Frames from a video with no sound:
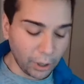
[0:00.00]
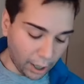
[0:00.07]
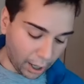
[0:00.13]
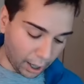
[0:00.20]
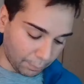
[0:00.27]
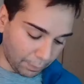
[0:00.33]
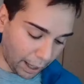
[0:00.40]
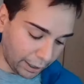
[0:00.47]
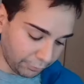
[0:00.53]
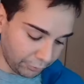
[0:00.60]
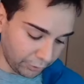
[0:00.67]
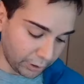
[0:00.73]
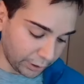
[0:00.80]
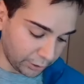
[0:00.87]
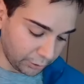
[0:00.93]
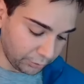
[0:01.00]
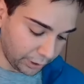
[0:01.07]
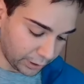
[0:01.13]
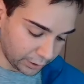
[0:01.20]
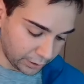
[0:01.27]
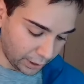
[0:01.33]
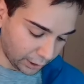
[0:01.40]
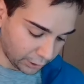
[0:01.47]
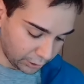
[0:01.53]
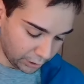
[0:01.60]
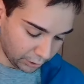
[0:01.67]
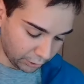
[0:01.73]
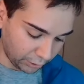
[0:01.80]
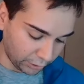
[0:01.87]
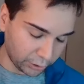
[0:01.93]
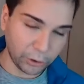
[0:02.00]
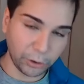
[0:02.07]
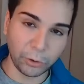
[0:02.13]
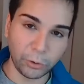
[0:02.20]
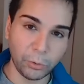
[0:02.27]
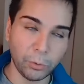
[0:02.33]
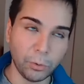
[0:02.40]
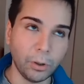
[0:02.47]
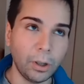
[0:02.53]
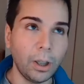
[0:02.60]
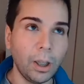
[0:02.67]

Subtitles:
I feel like you need to actually learn to